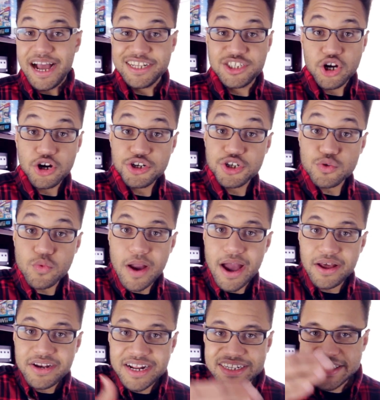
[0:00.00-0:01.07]
I turned
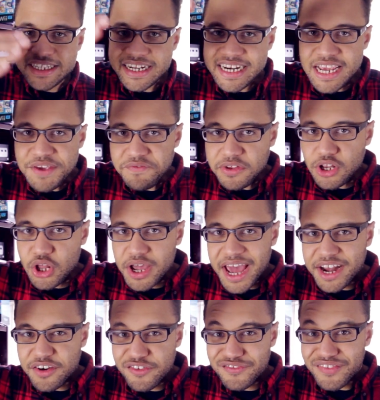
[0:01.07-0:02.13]
around and didn't even look
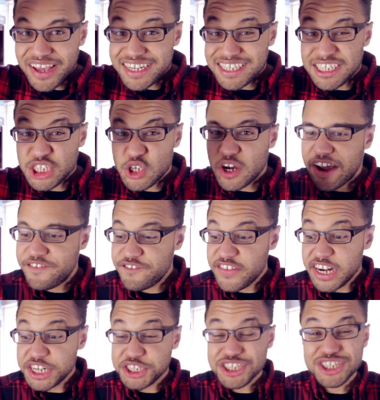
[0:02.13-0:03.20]
at her face until I
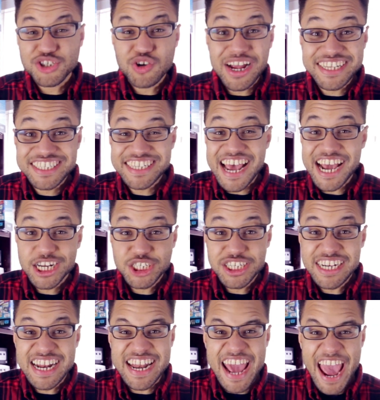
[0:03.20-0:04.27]
finished the
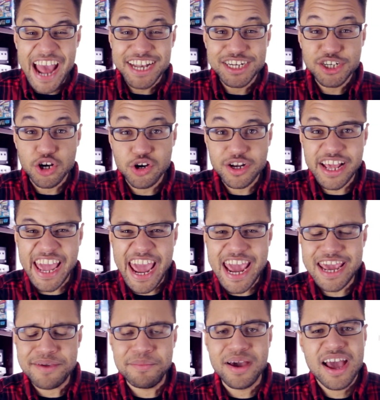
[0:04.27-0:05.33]
transaction and handed her the
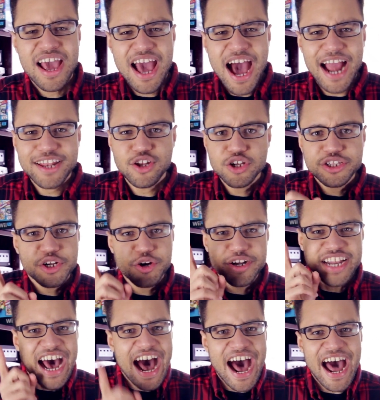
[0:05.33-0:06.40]
game. I looked her
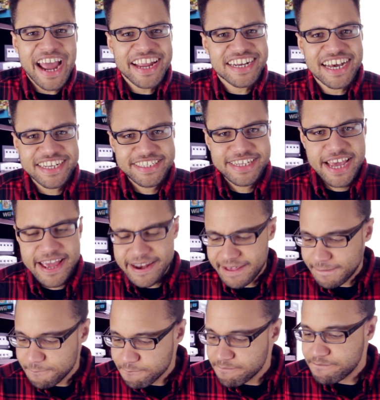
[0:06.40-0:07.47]
in the eye and I said,
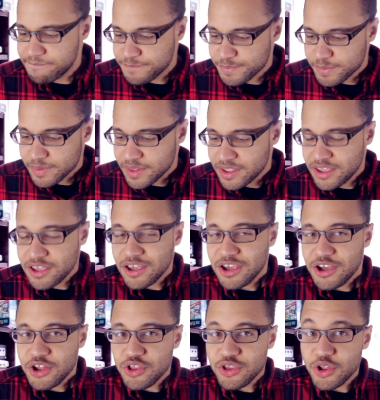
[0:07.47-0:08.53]

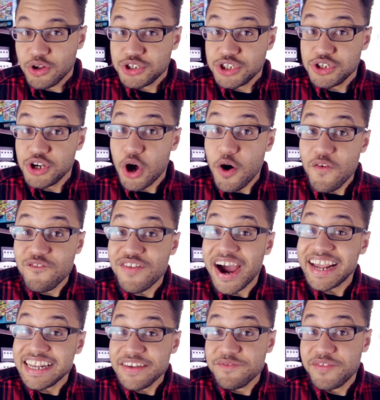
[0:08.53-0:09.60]
don't you know
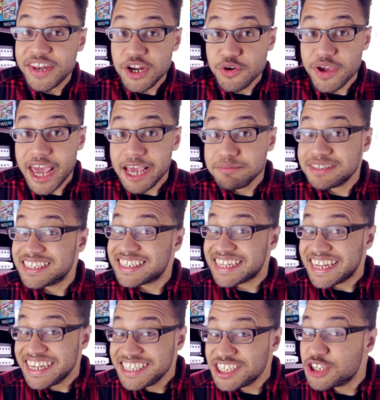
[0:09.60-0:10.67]
violent video games is
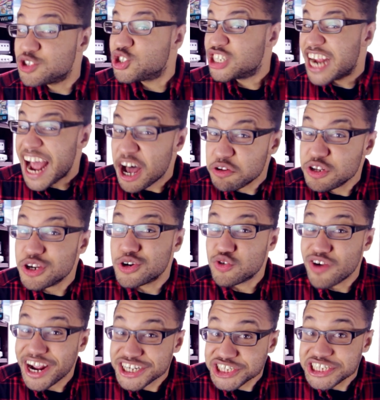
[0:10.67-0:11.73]
linked to child
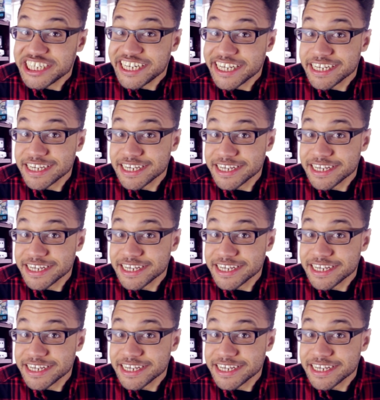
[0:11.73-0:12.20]
aggression?